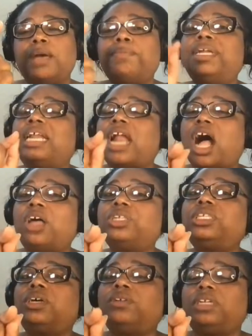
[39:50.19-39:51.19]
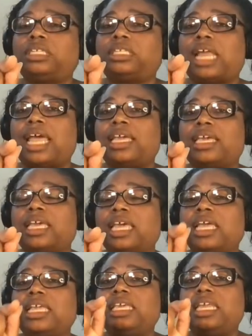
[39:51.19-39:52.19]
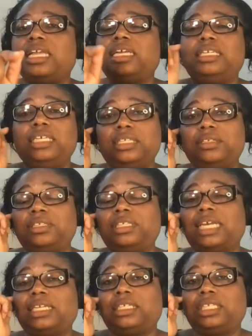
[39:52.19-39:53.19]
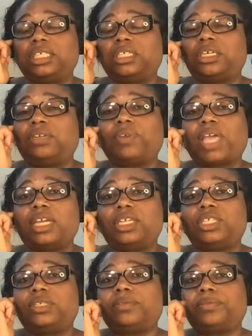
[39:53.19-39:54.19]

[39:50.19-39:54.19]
but it also looks like getting a diesel technician certification.